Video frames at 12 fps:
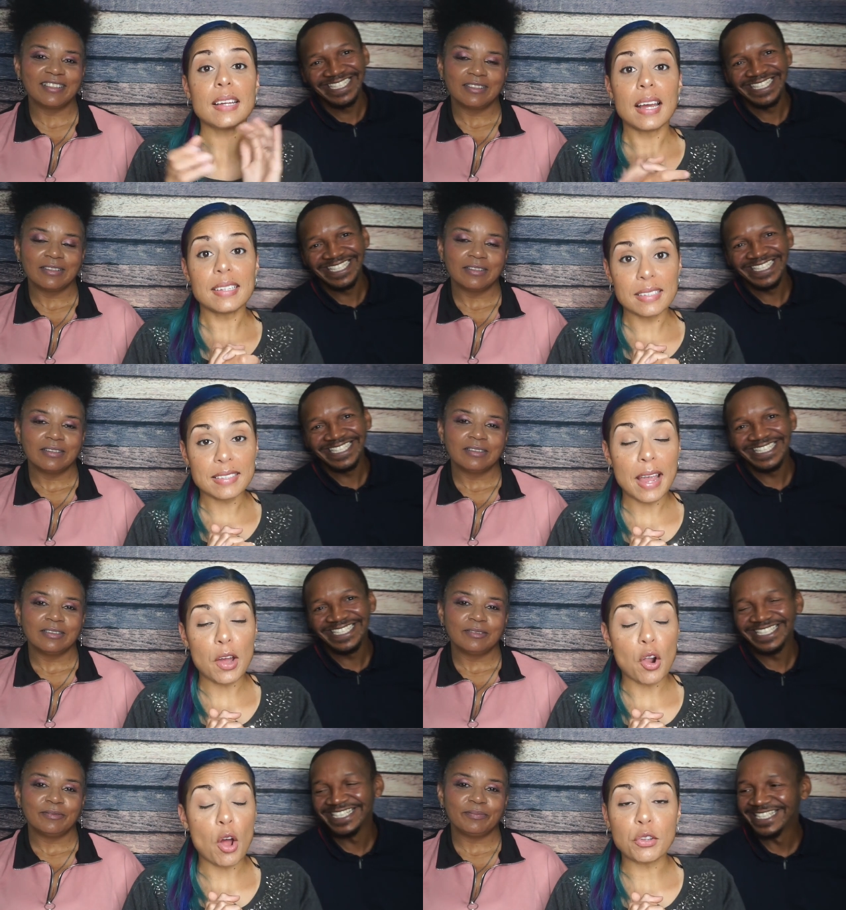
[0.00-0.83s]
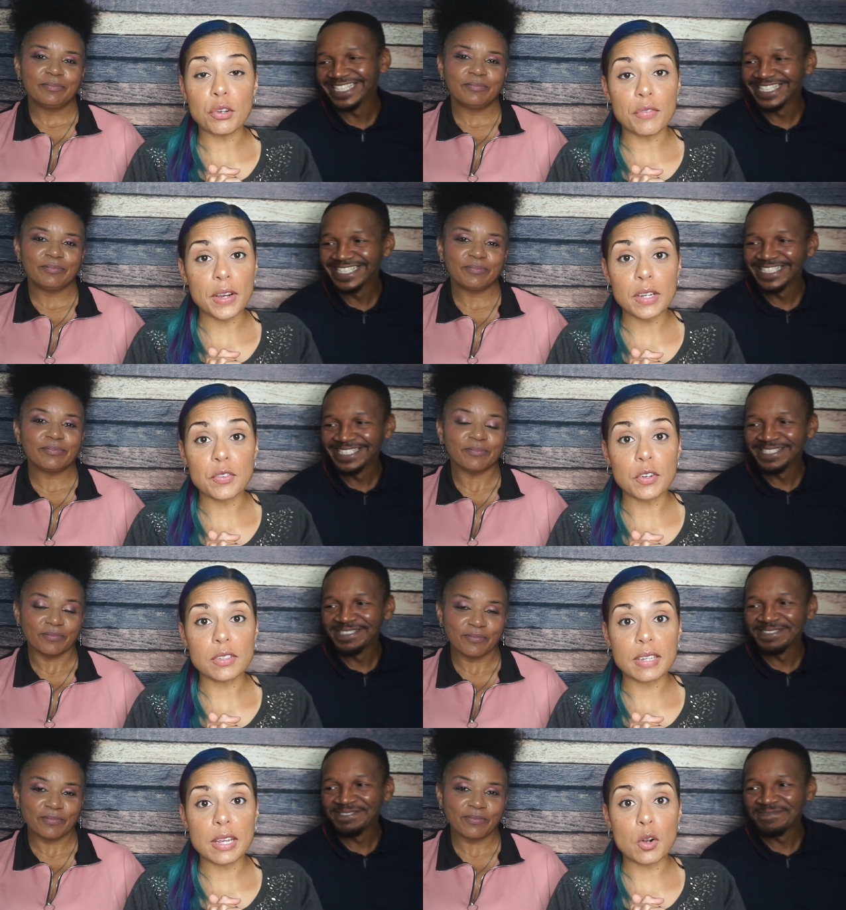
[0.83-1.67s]
Speaker 1: a discount on your very
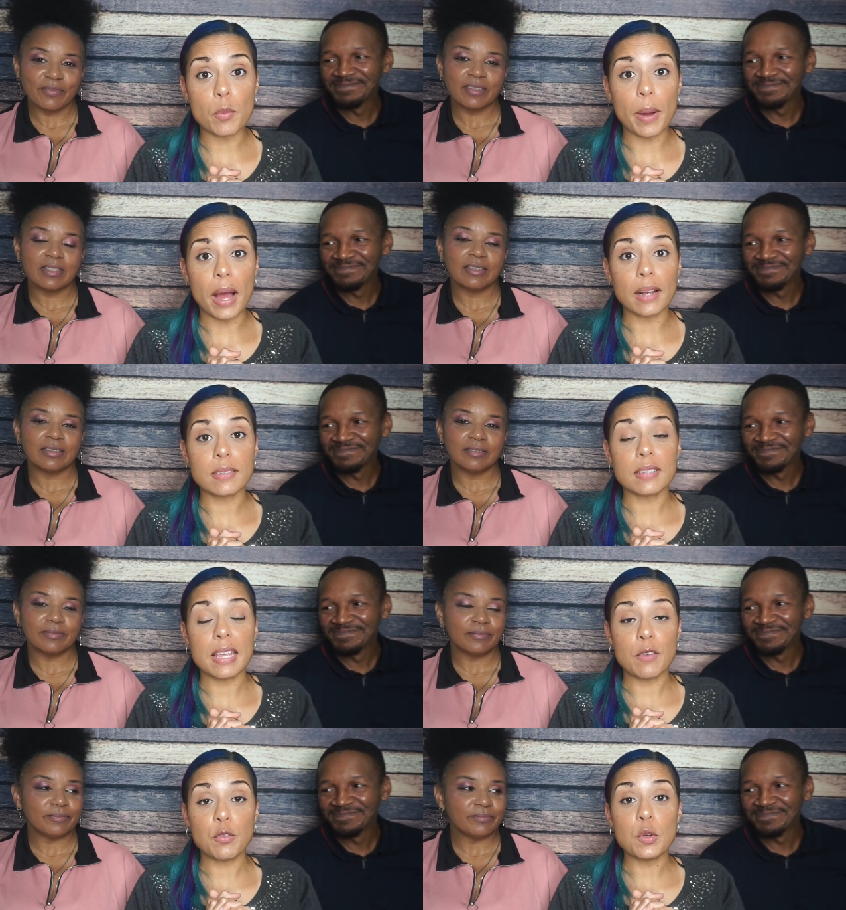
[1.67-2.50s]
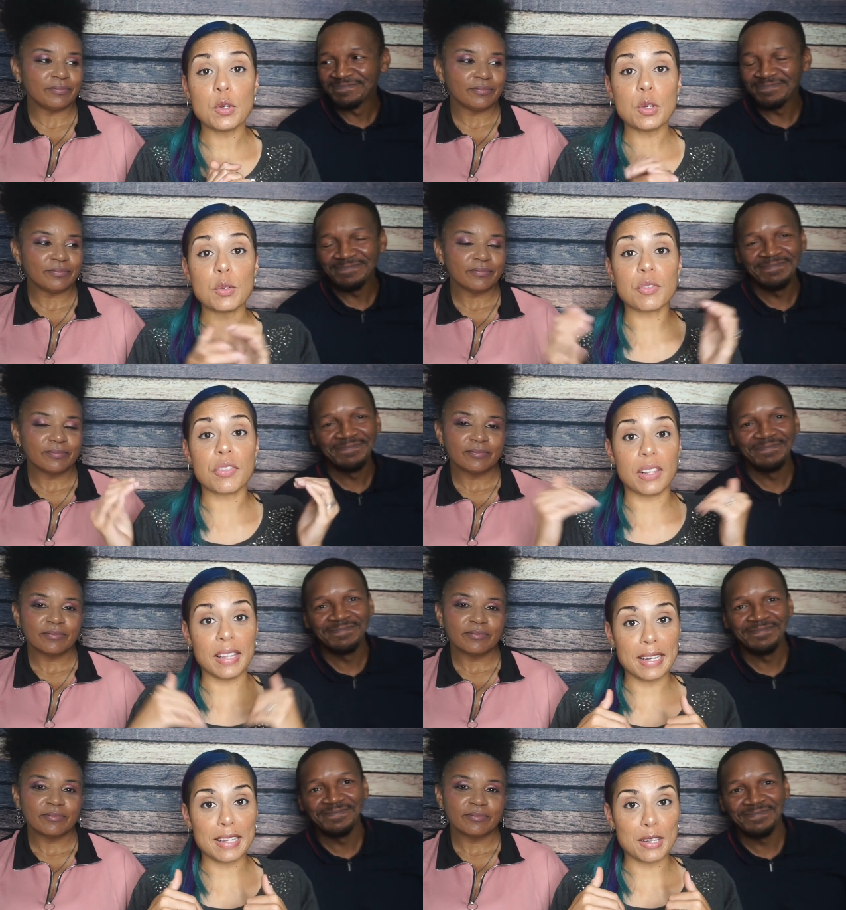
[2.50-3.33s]
first keto box if you use the
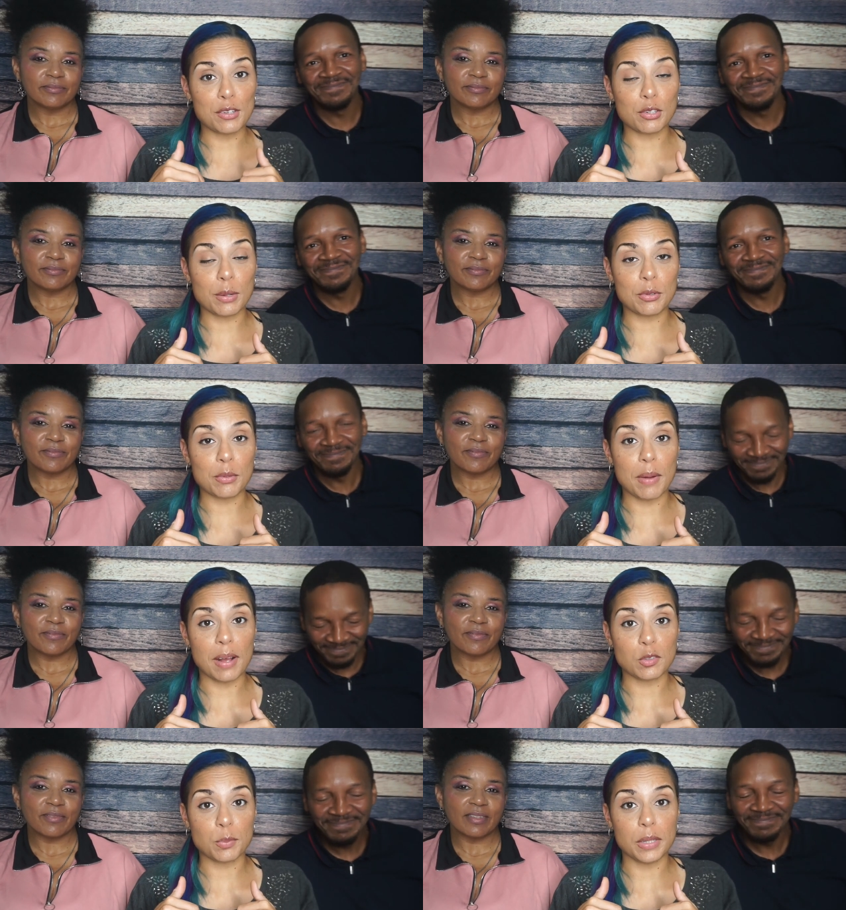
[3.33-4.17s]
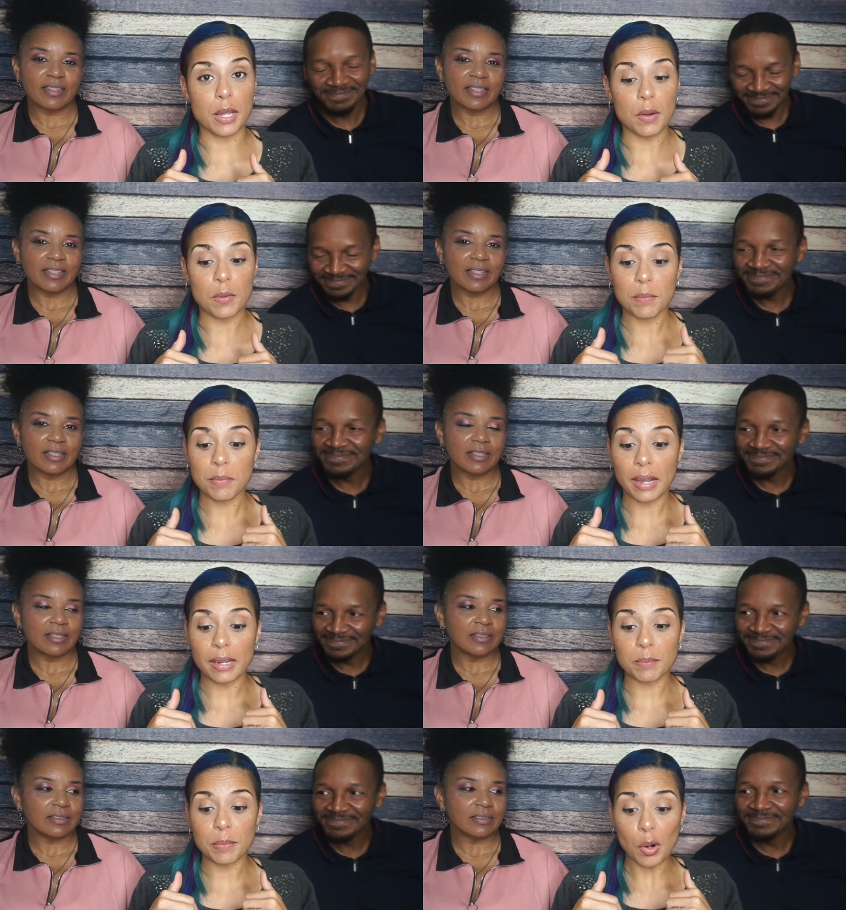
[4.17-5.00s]
link in the description box below.
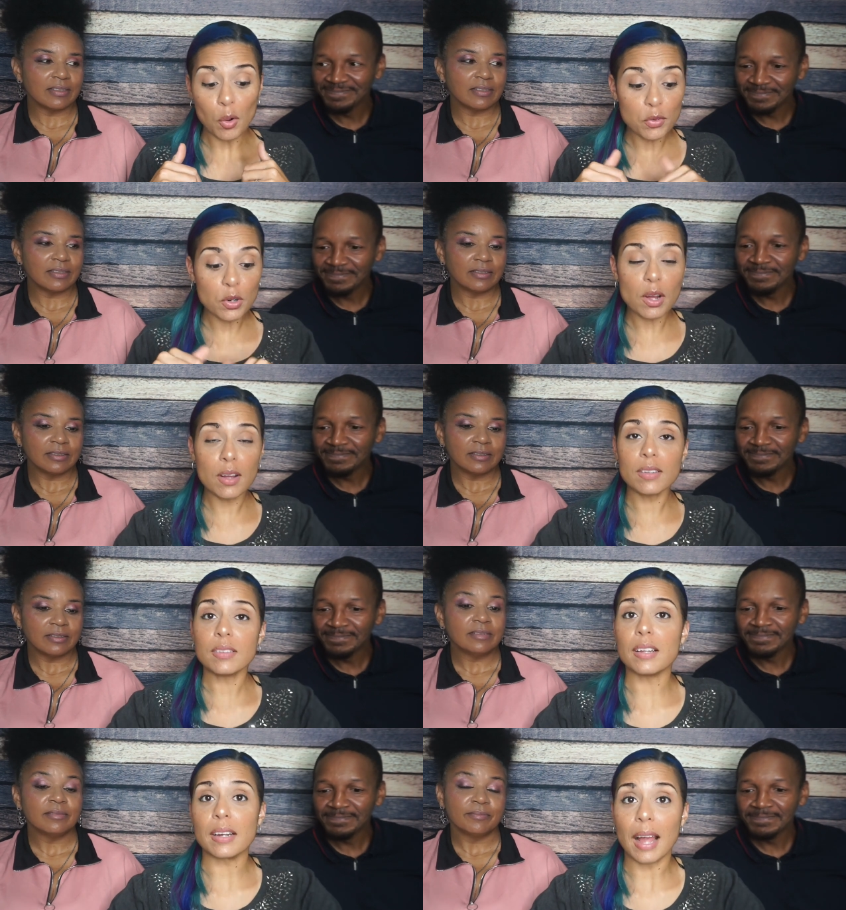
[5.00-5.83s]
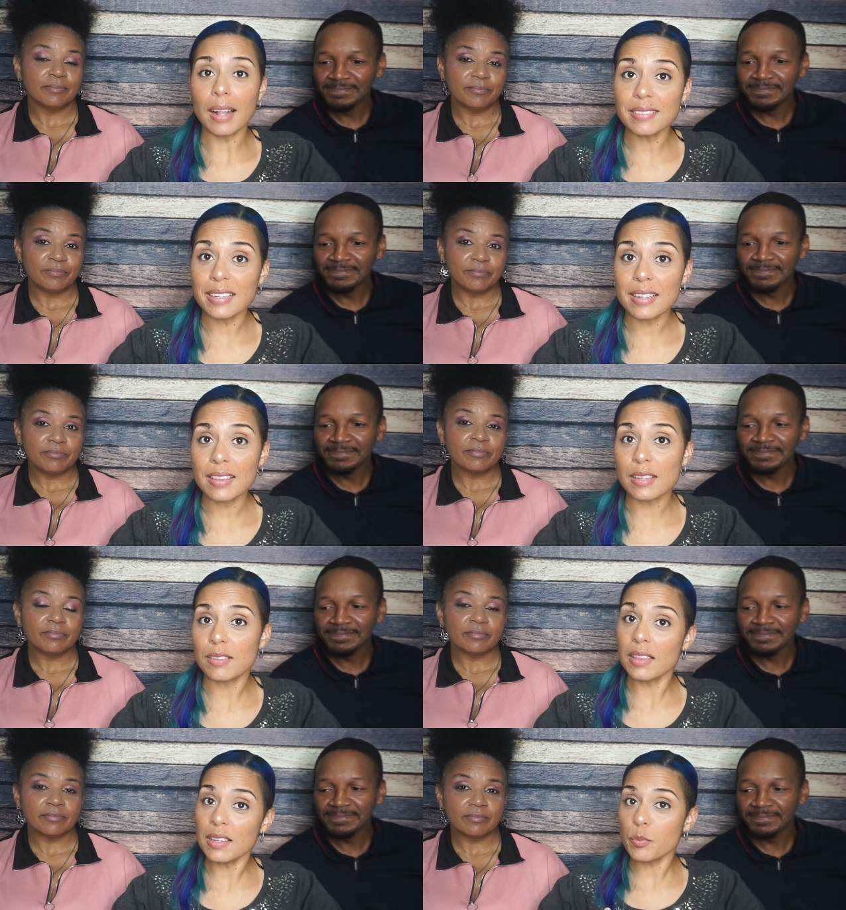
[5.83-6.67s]
Like, but overall, look, I'll tell you
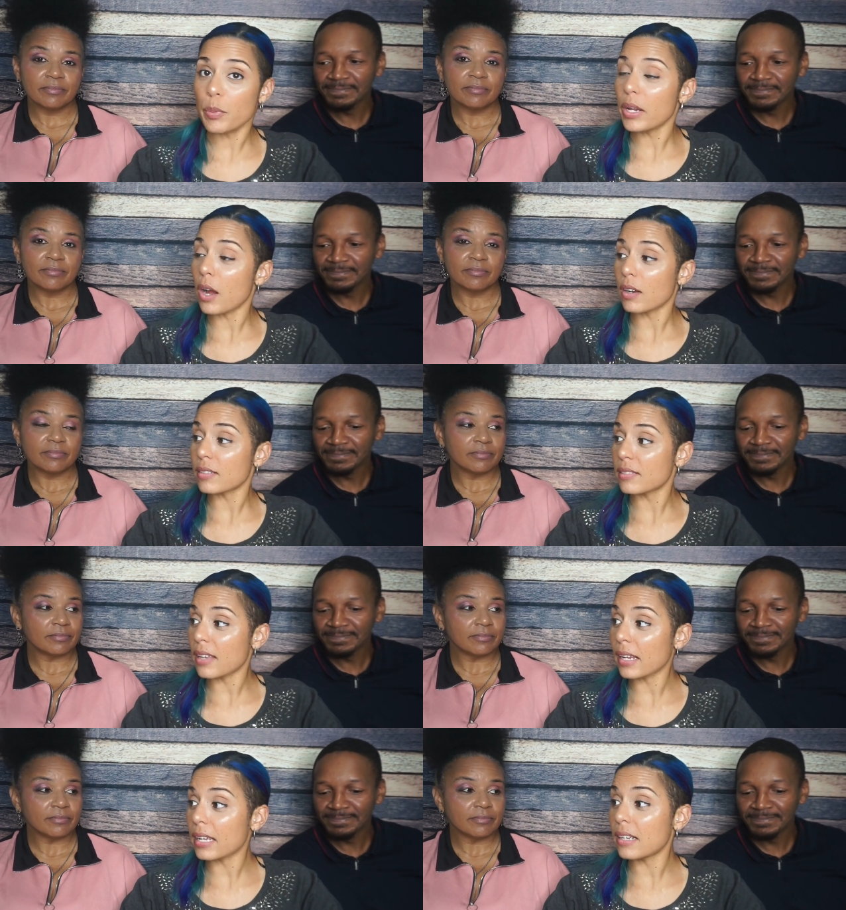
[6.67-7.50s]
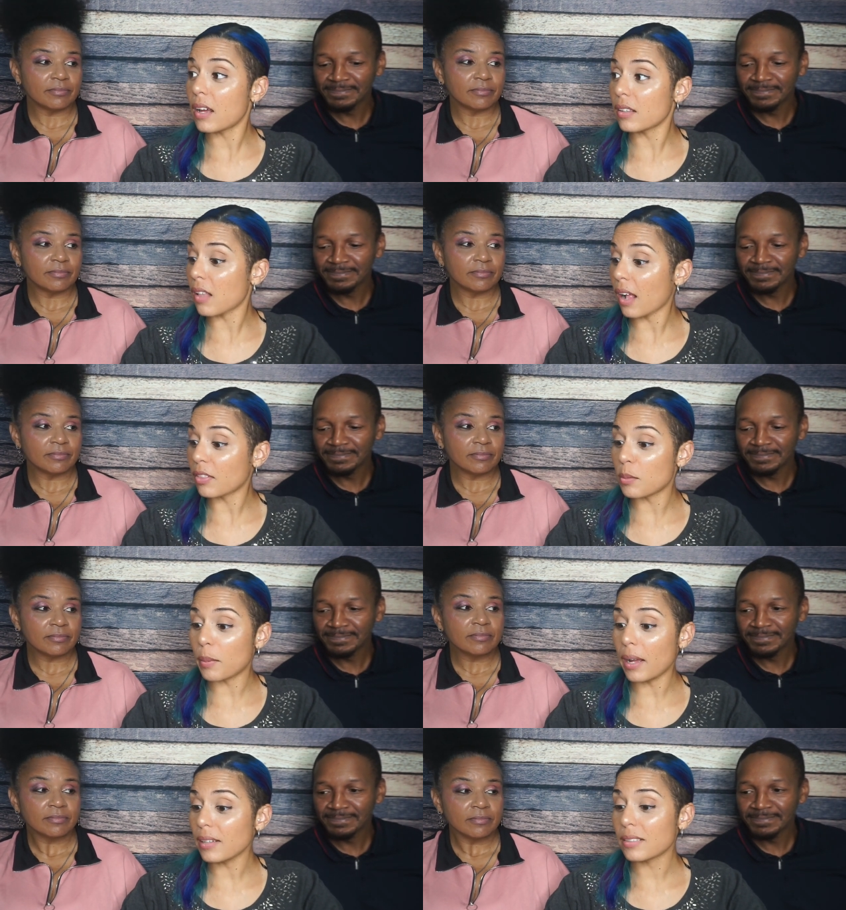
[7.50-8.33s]
this, this being our second unlock the
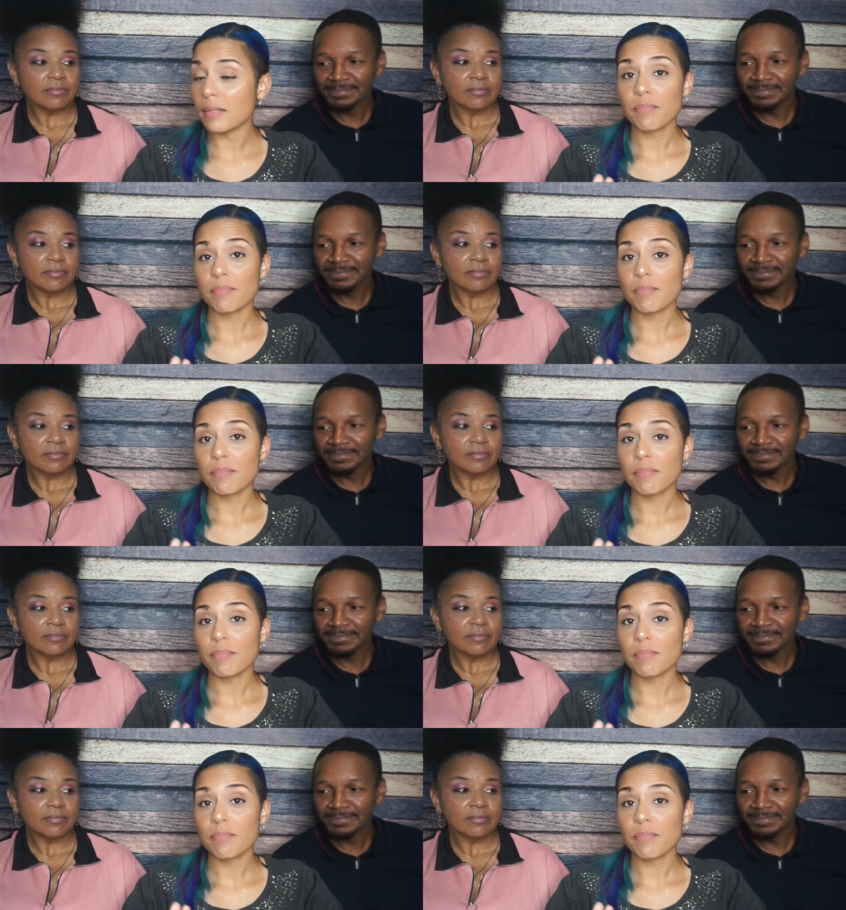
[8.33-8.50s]
box,